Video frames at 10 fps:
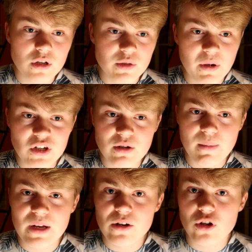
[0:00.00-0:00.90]
especially
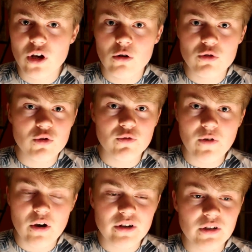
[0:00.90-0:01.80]
Maitland-Niles, who was
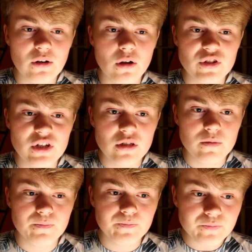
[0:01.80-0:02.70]
very good last season.